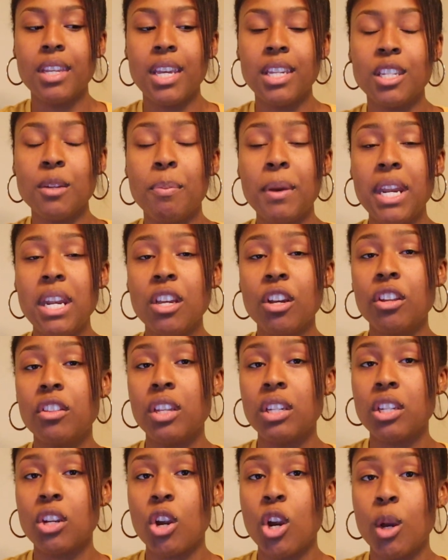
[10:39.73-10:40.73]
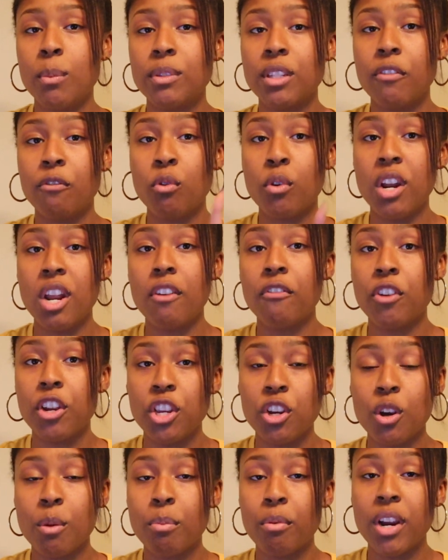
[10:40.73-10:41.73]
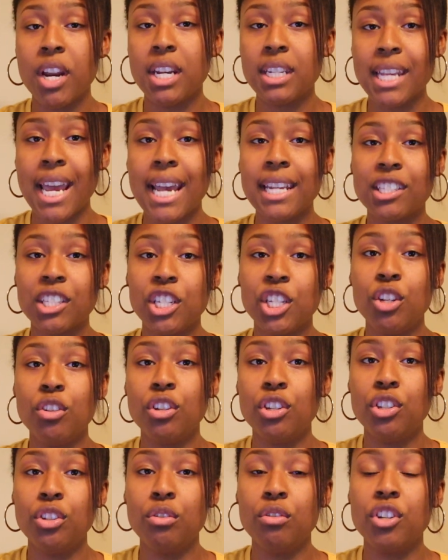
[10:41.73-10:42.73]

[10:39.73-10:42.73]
Depending on the terms of whatever your brand is asking you to do,